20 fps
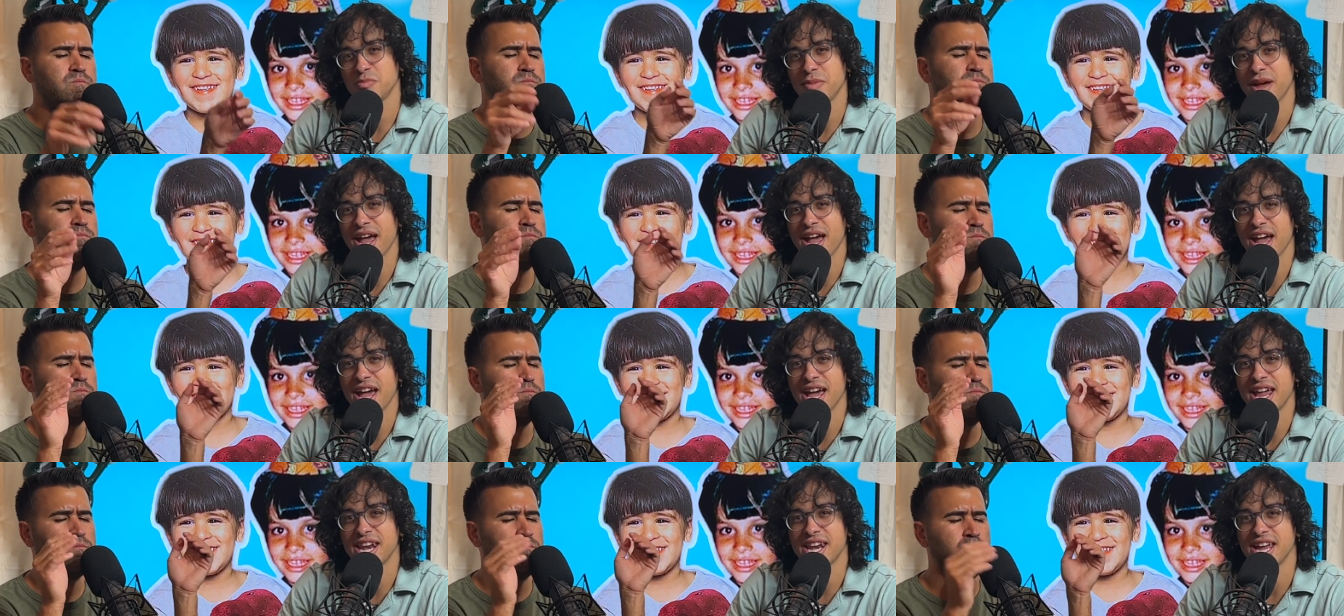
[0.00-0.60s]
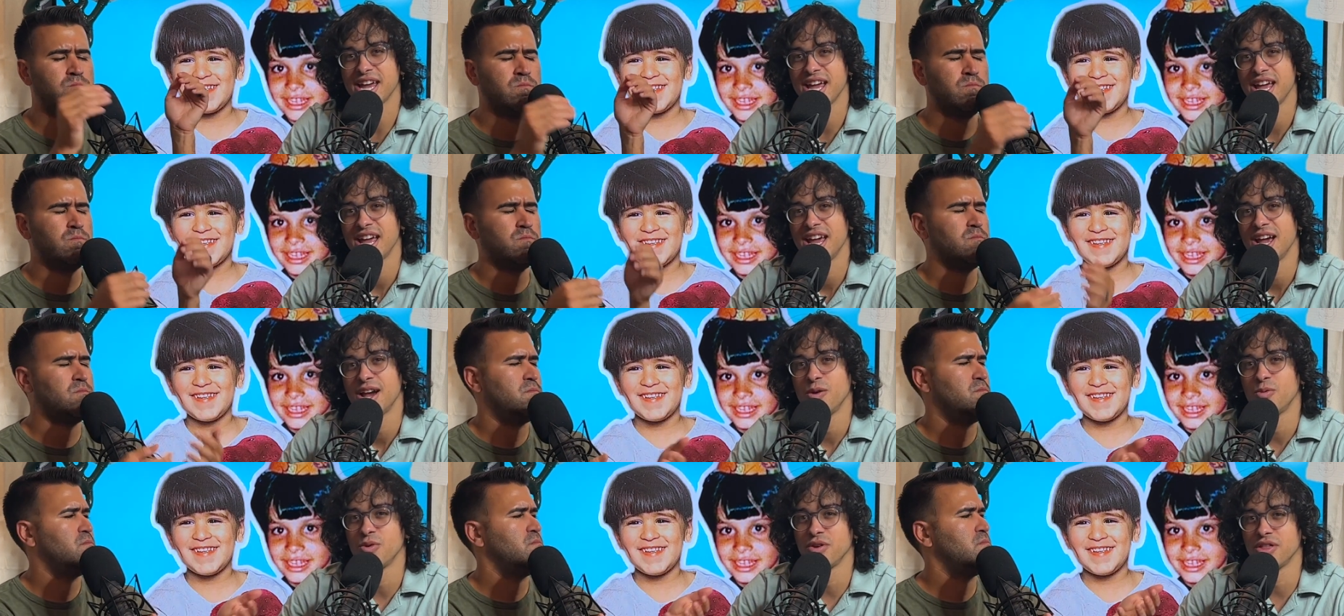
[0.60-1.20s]
Speaker 1: man
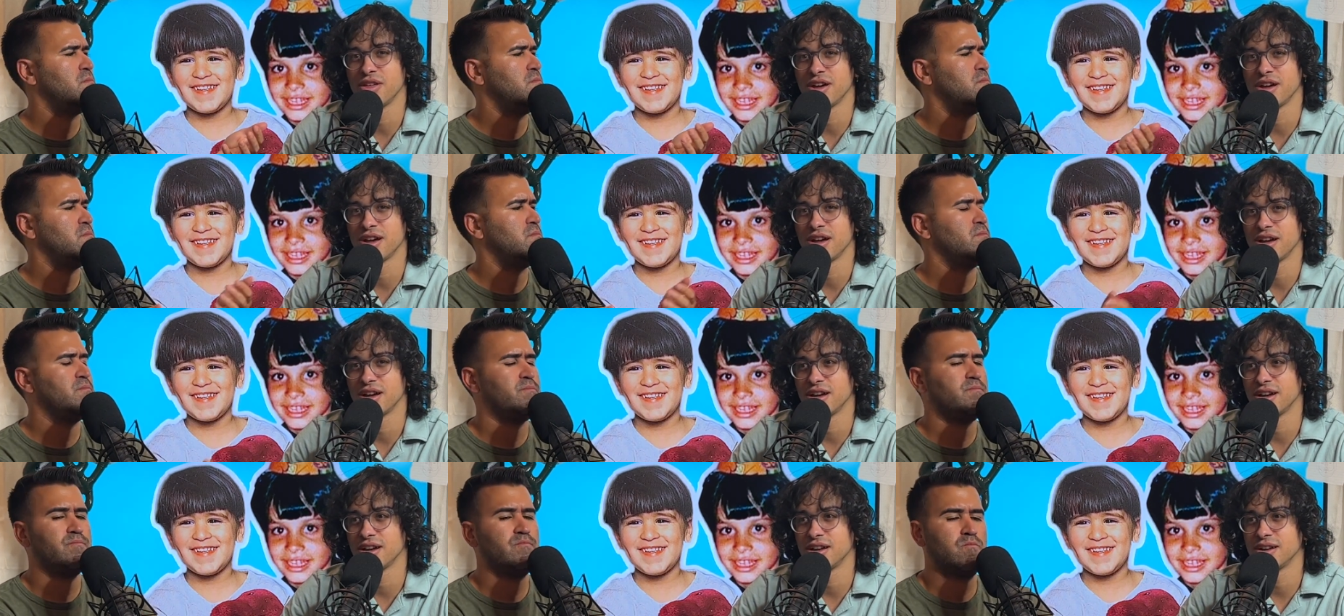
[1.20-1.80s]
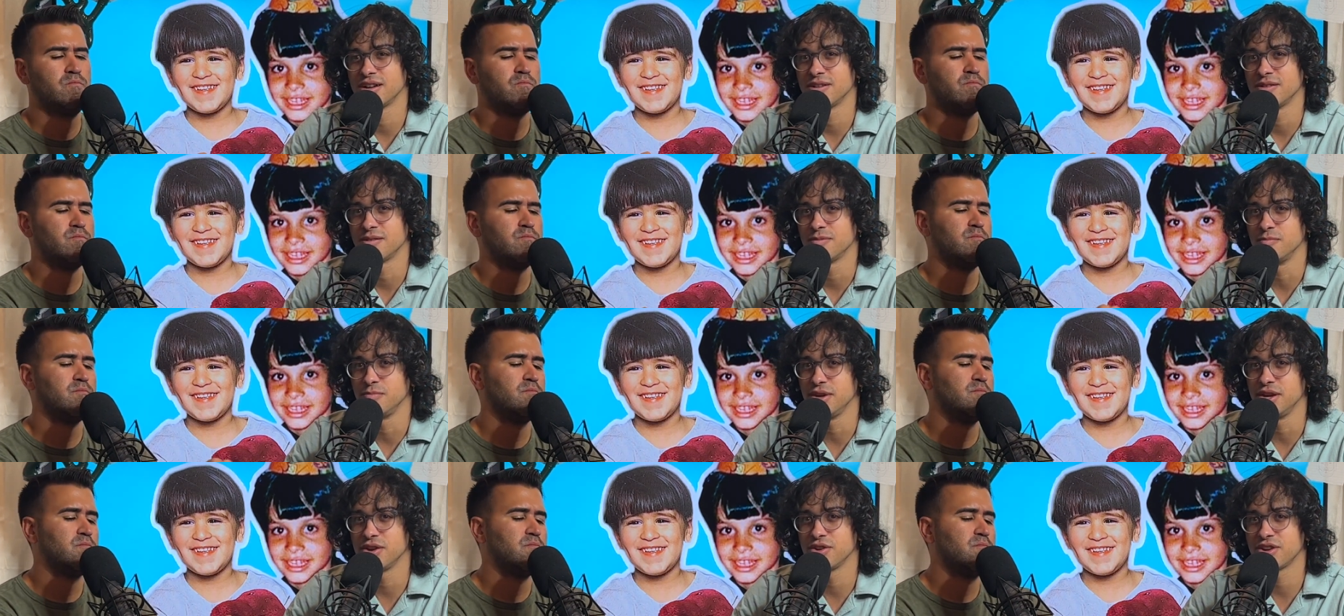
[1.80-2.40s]
with a
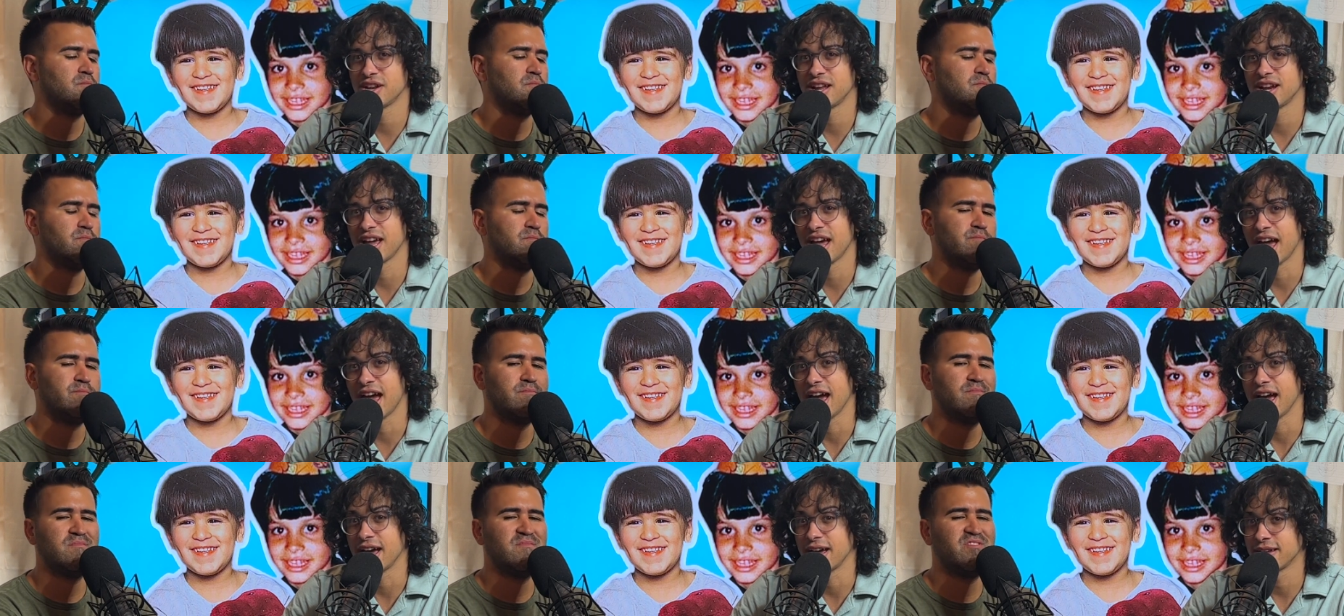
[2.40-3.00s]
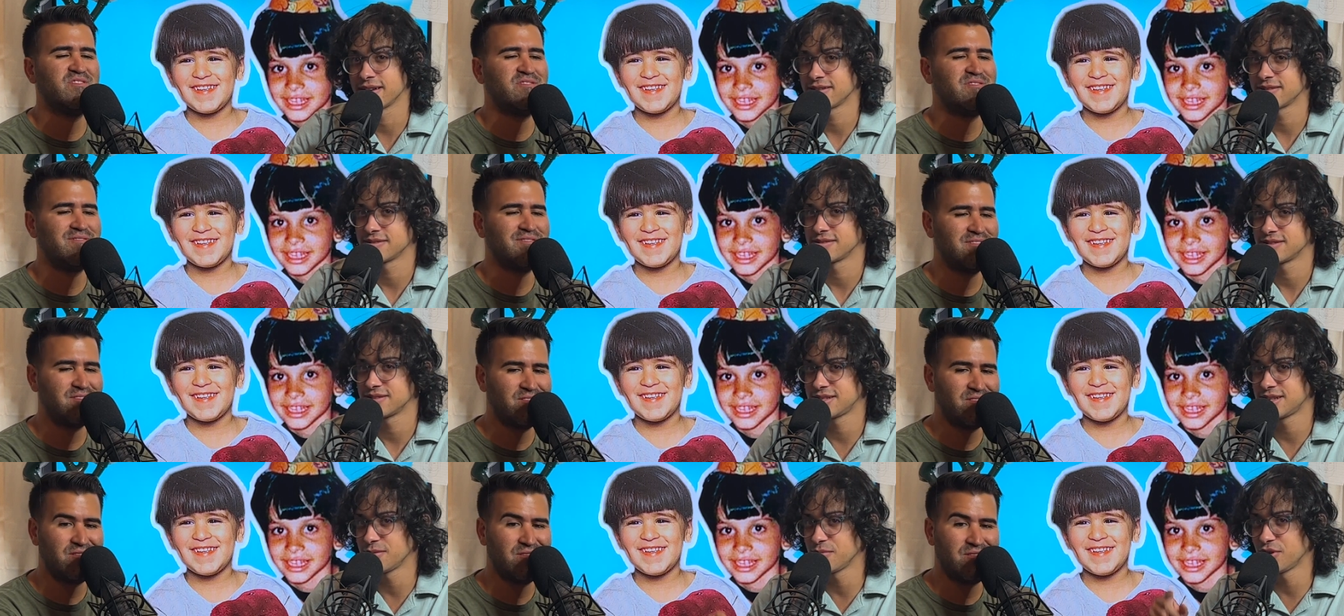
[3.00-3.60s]
beard and a hat. That's
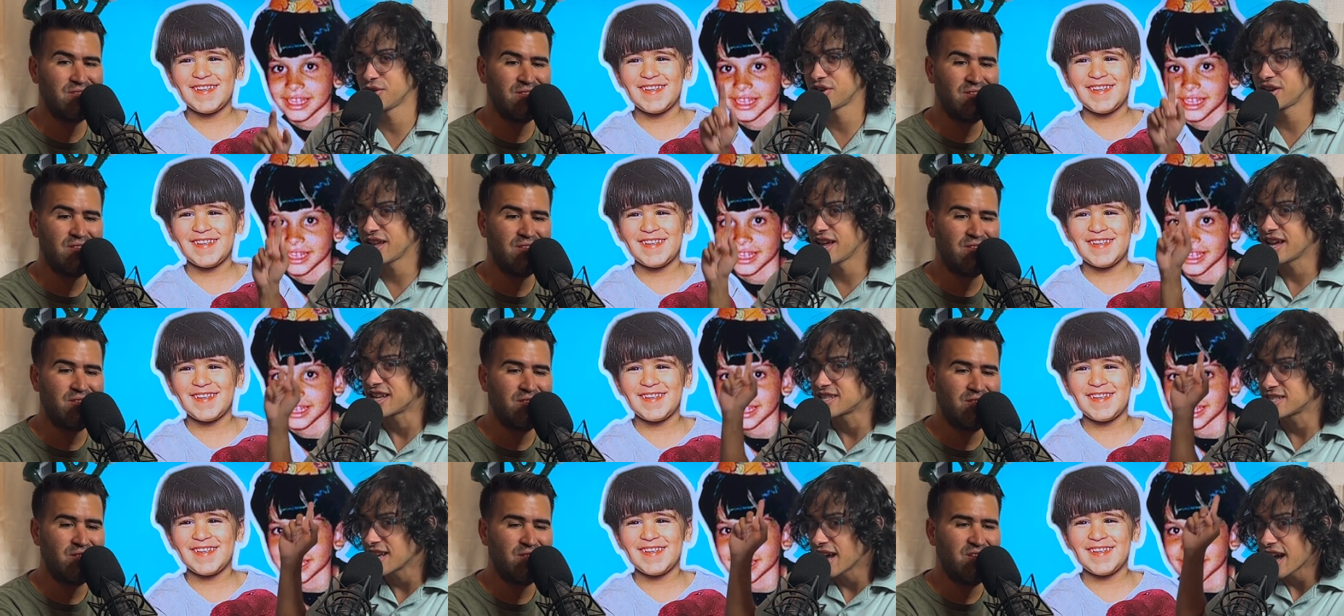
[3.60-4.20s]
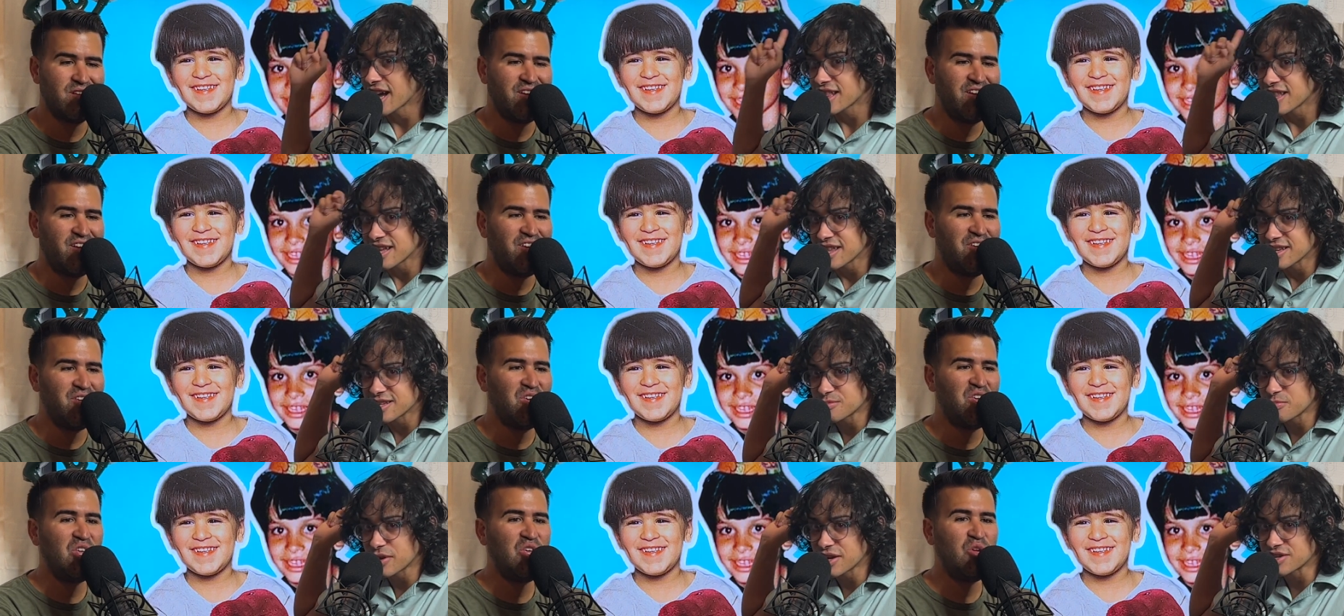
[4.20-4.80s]
similar to exactly this
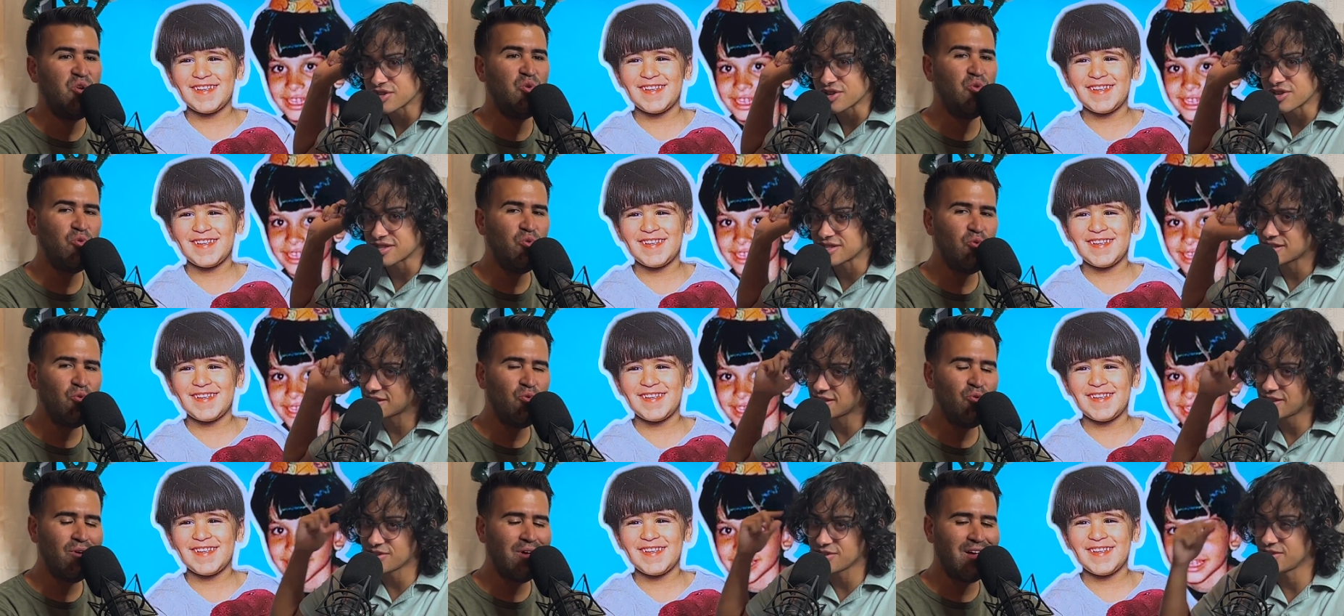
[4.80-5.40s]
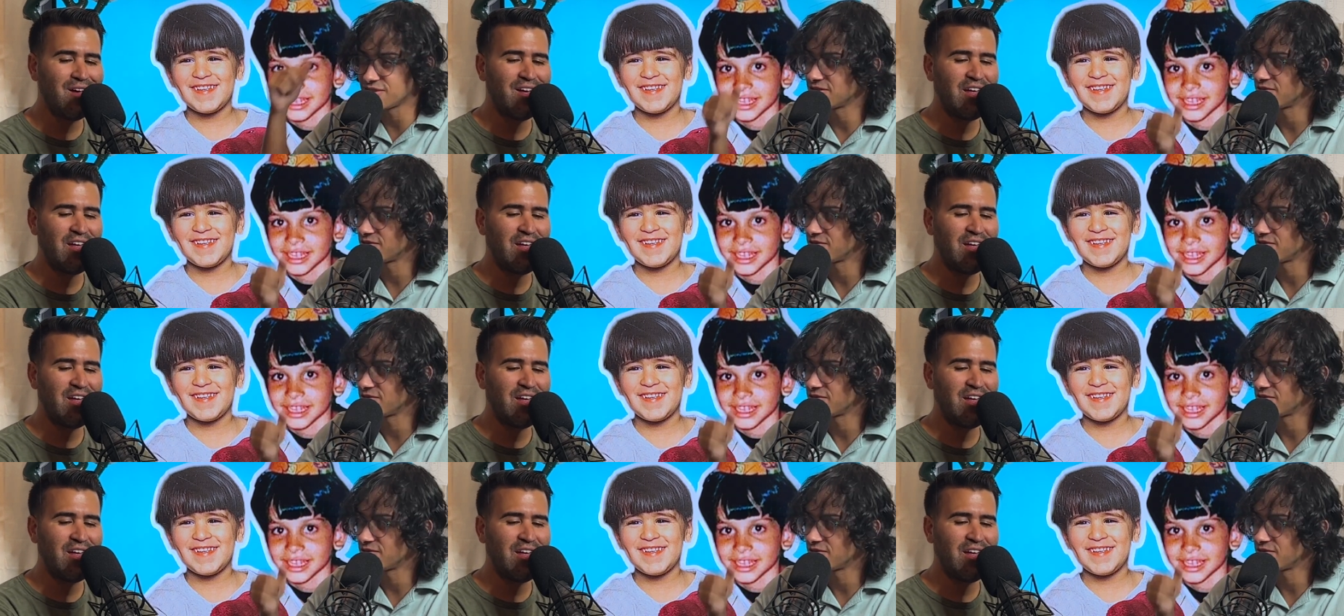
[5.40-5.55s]
picture. You, it's still